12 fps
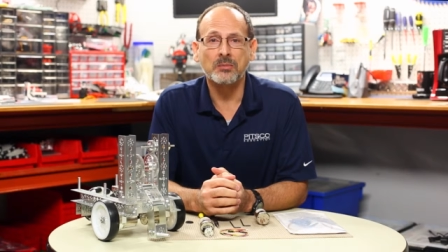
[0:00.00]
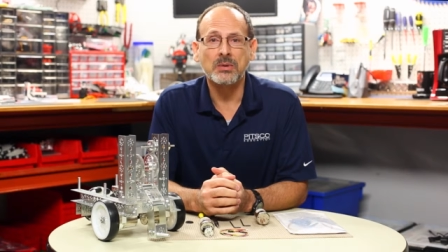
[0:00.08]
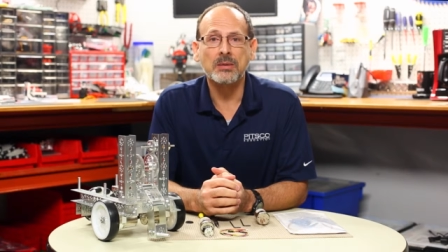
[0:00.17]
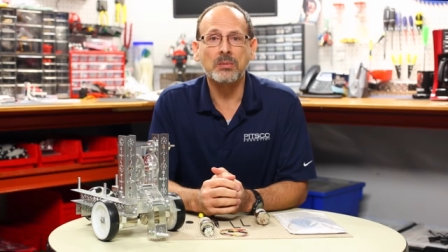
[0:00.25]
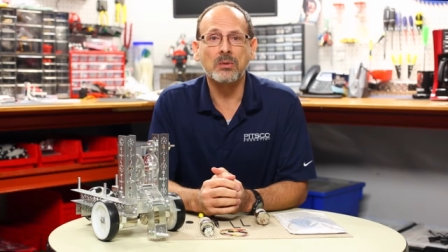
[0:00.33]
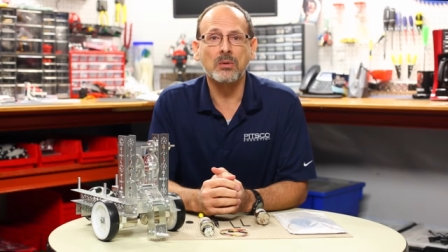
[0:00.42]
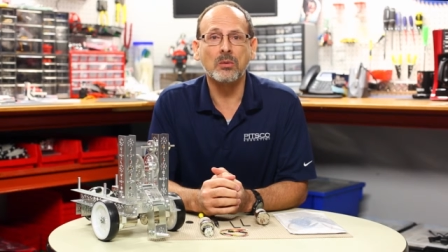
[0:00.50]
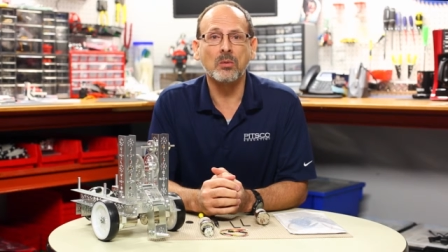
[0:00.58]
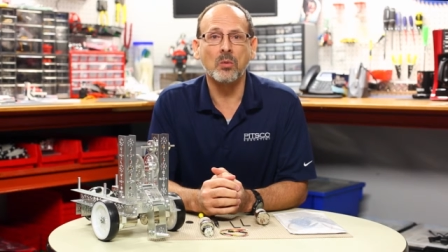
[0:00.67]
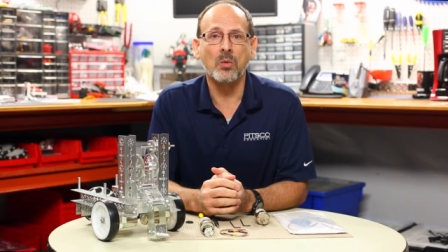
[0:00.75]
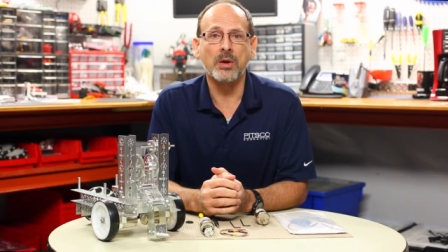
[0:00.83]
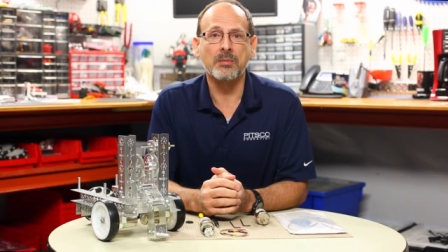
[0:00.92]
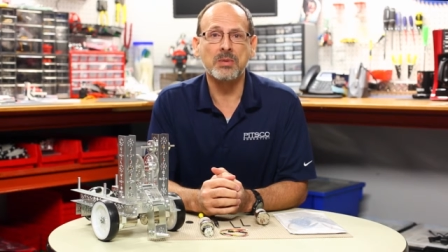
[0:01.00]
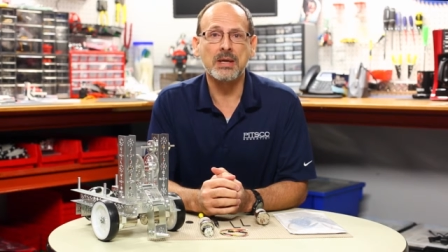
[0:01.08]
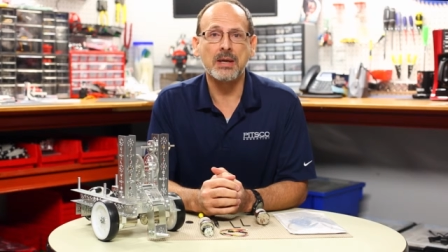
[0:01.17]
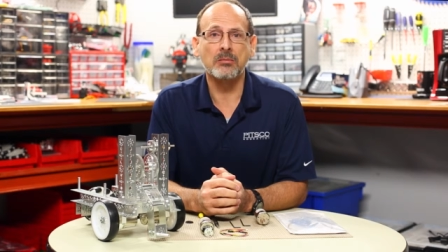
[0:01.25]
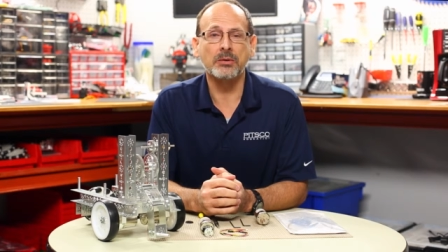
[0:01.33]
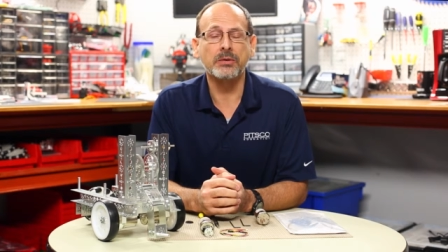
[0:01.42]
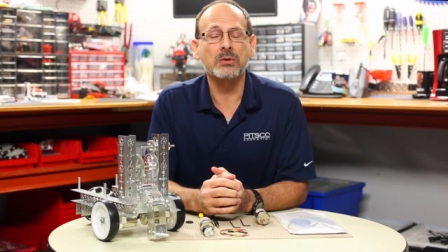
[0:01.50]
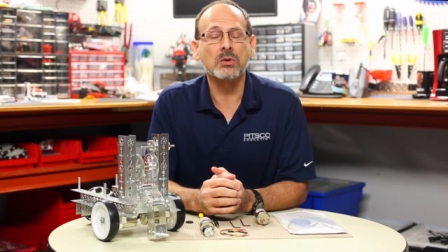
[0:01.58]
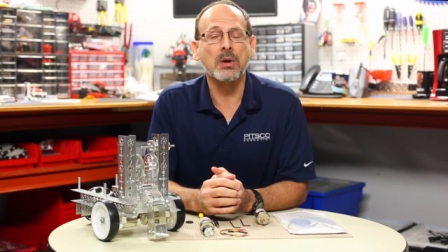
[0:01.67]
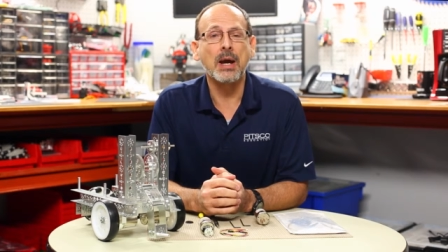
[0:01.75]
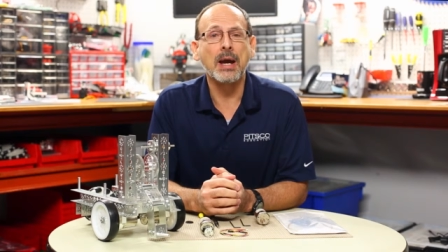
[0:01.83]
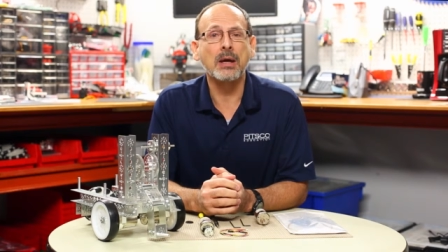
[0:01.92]
people want to be able to
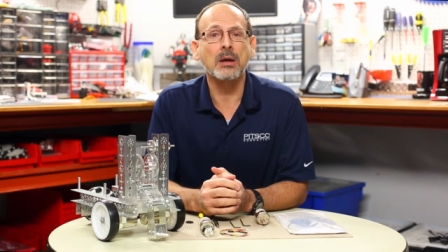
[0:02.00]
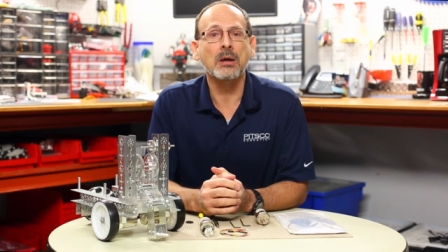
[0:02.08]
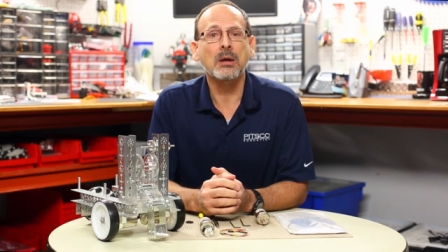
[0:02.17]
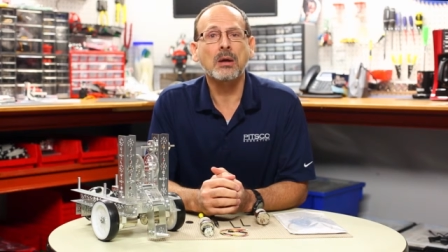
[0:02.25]
track